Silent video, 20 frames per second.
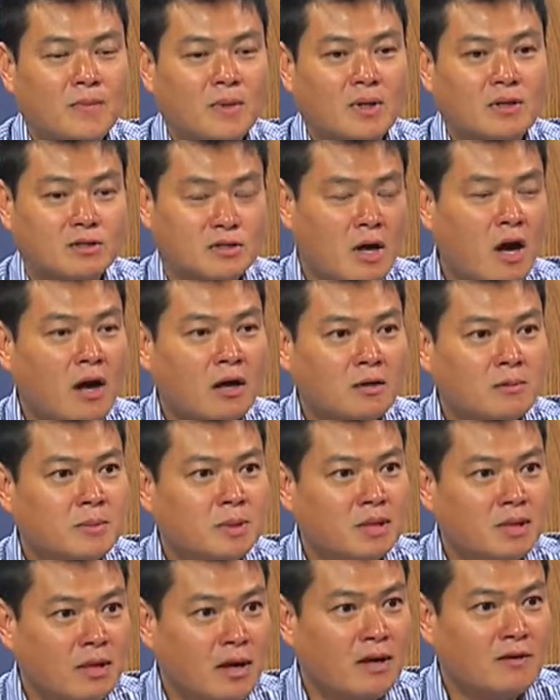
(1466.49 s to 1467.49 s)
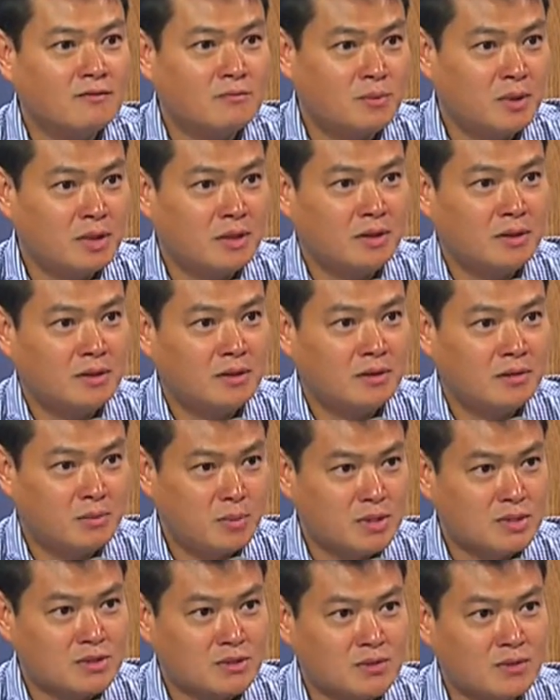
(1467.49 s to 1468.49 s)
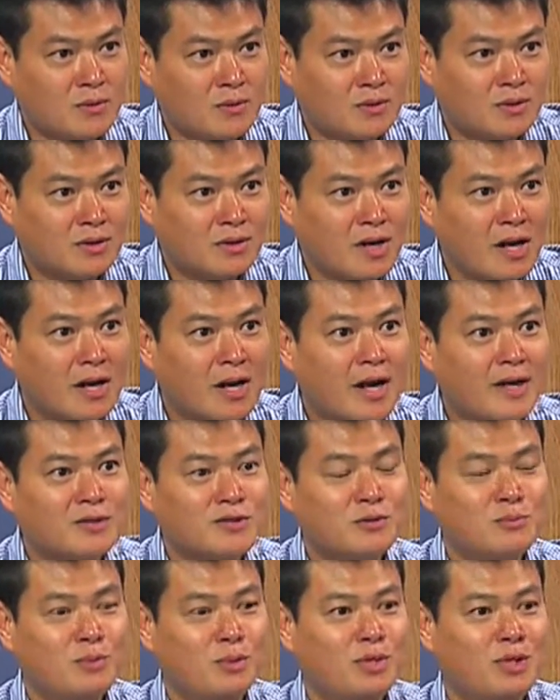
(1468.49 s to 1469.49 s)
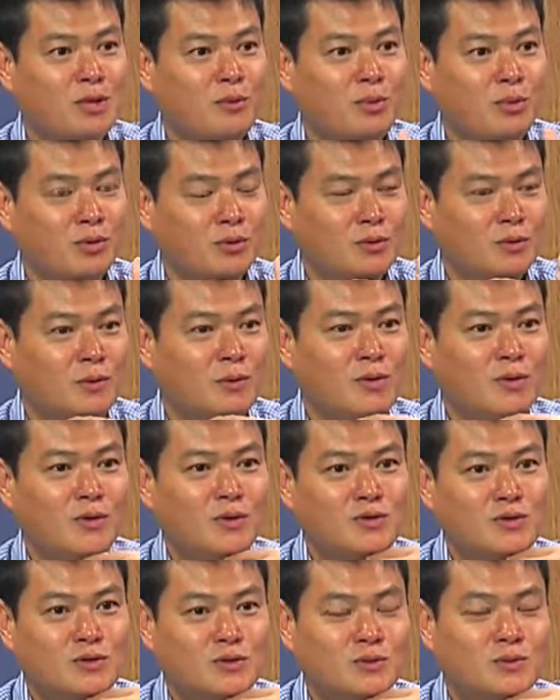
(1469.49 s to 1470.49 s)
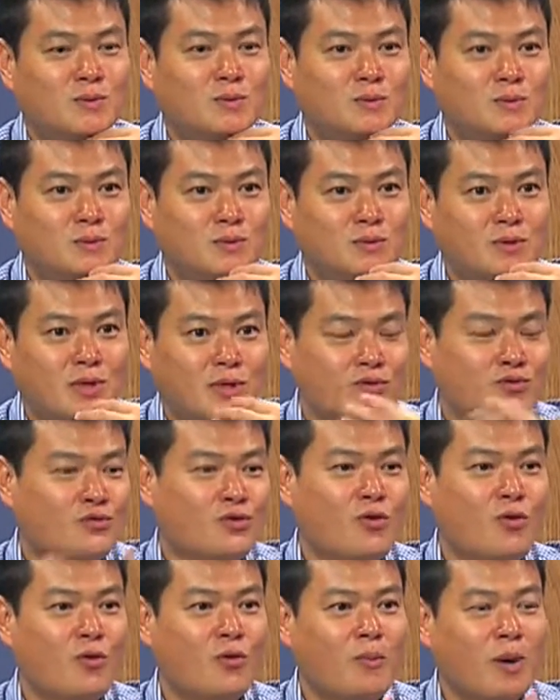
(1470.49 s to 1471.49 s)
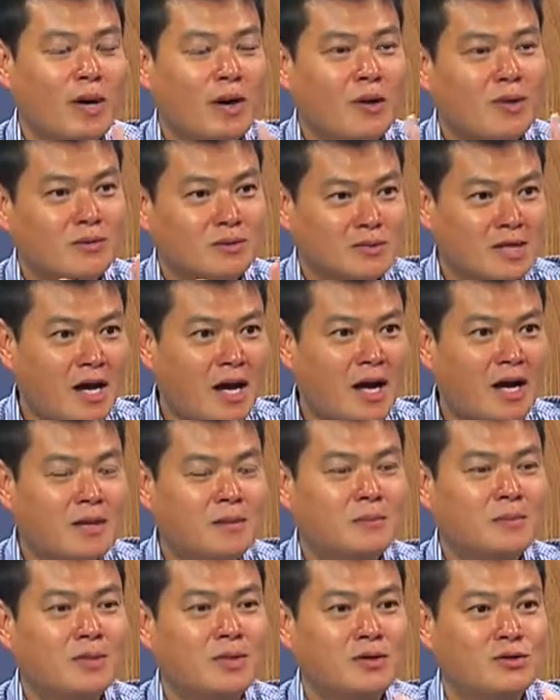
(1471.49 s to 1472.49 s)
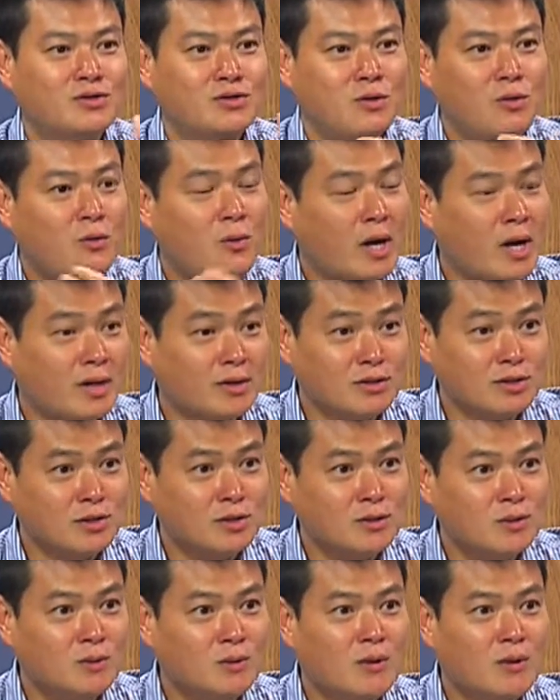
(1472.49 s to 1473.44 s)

autonomy of being a business owner. I like to be able to control my own time, control what I do,